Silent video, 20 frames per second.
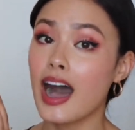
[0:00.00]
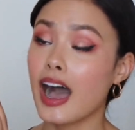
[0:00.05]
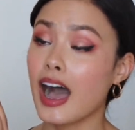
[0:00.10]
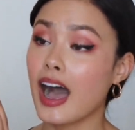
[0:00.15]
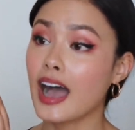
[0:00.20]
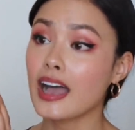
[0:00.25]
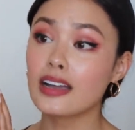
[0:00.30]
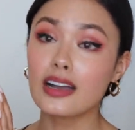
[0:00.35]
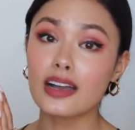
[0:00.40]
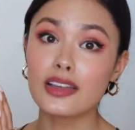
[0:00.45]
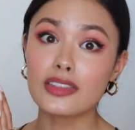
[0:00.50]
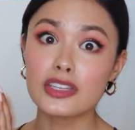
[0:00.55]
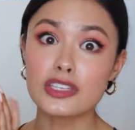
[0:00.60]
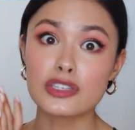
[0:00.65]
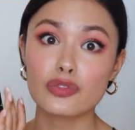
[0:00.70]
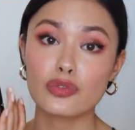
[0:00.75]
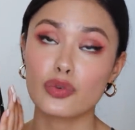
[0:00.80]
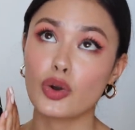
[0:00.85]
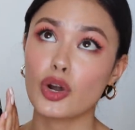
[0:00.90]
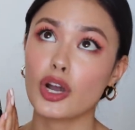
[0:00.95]
I got this
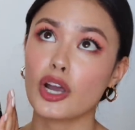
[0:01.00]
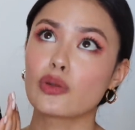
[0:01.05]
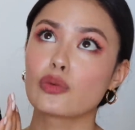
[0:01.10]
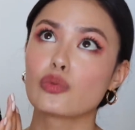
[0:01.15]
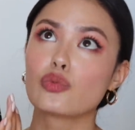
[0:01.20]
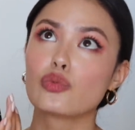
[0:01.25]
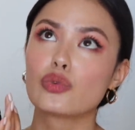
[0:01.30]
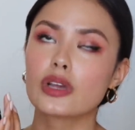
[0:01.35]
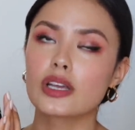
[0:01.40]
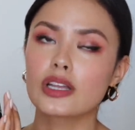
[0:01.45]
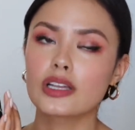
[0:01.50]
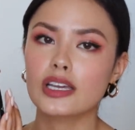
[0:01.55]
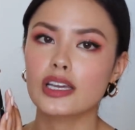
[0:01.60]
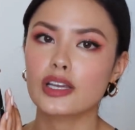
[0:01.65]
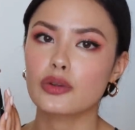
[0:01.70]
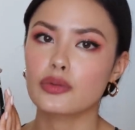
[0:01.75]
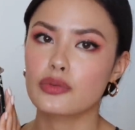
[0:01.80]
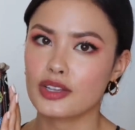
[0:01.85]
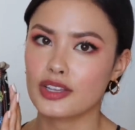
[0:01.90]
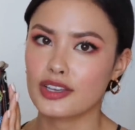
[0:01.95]
for a
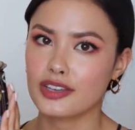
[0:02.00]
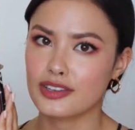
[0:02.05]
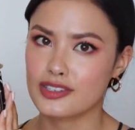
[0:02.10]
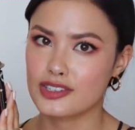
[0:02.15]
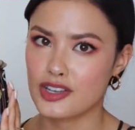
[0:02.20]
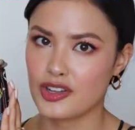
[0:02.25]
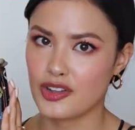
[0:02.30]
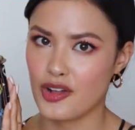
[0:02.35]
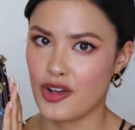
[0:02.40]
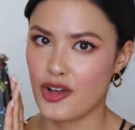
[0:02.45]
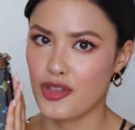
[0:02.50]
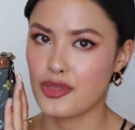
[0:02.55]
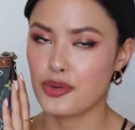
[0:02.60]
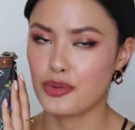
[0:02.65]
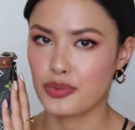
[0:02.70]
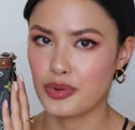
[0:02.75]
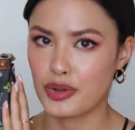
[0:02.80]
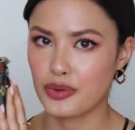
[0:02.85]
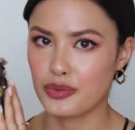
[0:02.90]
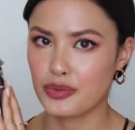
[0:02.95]
really, really good deal on The
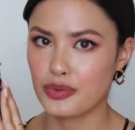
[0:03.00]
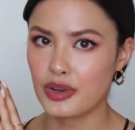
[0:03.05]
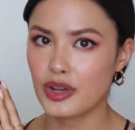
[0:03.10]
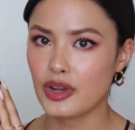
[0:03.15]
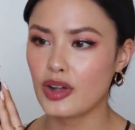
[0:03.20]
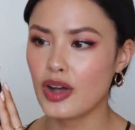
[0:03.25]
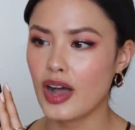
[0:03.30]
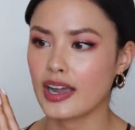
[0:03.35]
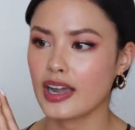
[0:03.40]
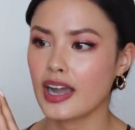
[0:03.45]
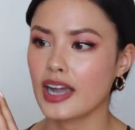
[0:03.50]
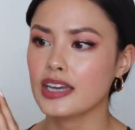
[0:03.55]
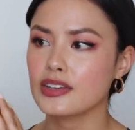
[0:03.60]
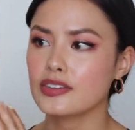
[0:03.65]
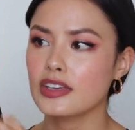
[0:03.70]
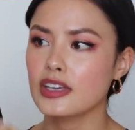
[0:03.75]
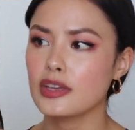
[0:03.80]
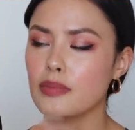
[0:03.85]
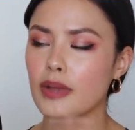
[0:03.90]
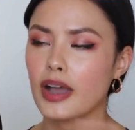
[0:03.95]
RealReal. I kind of
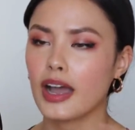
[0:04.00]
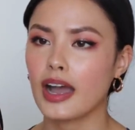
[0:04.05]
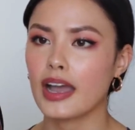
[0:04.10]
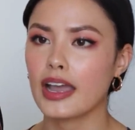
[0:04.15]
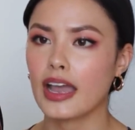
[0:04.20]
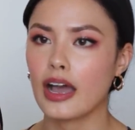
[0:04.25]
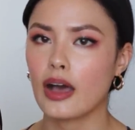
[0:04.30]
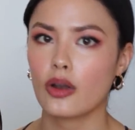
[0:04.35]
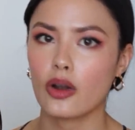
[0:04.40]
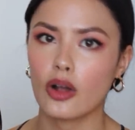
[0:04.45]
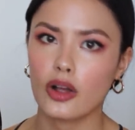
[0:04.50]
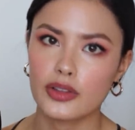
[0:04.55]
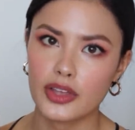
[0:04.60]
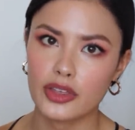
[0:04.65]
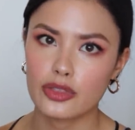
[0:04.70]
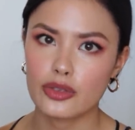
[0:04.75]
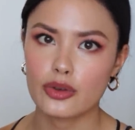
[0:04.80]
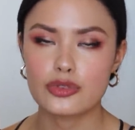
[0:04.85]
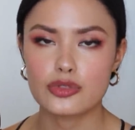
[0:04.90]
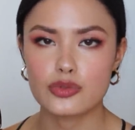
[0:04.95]
keep my eye out on
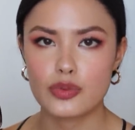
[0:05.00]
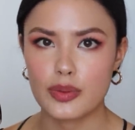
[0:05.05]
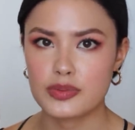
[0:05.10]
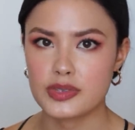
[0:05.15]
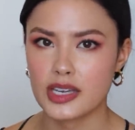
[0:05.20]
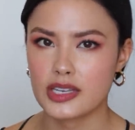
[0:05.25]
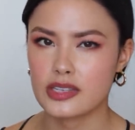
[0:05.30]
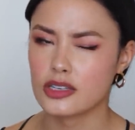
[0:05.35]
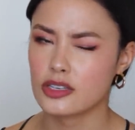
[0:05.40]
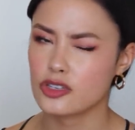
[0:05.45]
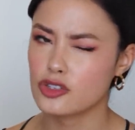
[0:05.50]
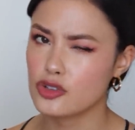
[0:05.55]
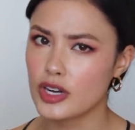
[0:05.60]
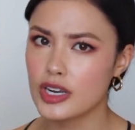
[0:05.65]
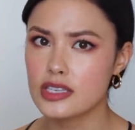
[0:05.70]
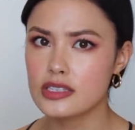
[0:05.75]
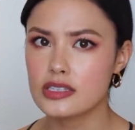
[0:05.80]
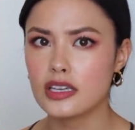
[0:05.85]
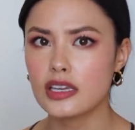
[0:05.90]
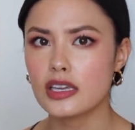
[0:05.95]
like those websites like
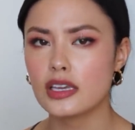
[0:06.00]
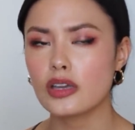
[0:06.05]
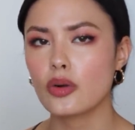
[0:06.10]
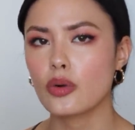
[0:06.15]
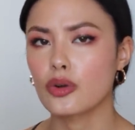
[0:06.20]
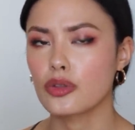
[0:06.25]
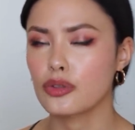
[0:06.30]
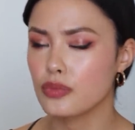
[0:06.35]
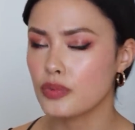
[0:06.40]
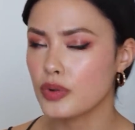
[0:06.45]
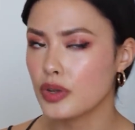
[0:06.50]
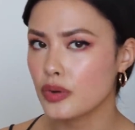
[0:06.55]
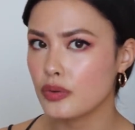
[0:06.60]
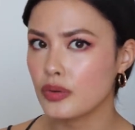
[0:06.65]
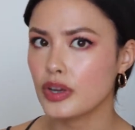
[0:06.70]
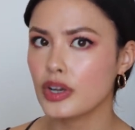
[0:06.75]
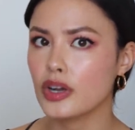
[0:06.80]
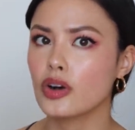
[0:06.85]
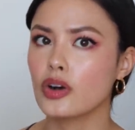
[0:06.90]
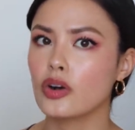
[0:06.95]
Tradesy or The
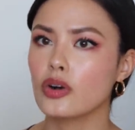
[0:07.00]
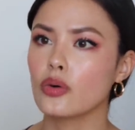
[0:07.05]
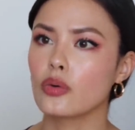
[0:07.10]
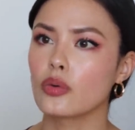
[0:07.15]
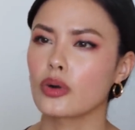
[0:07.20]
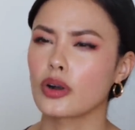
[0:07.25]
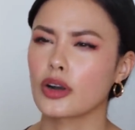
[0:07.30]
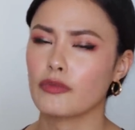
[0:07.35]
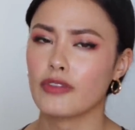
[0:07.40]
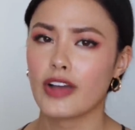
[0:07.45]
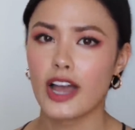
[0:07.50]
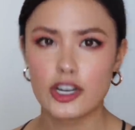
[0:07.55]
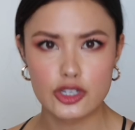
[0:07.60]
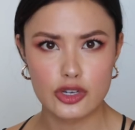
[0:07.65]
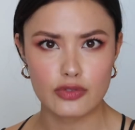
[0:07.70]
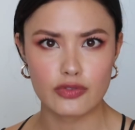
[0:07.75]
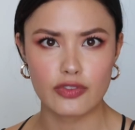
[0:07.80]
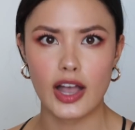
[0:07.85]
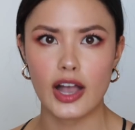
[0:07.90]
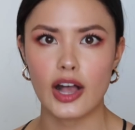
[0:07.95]
RealReal or
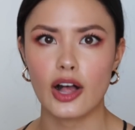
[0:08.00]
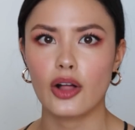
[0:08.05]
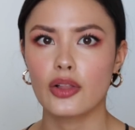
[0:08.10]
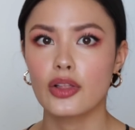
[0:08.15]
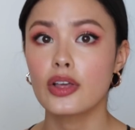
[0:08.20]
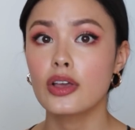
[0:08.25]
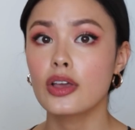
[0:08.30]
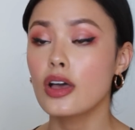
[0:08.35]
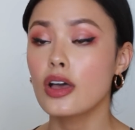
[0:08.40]
Fashion File.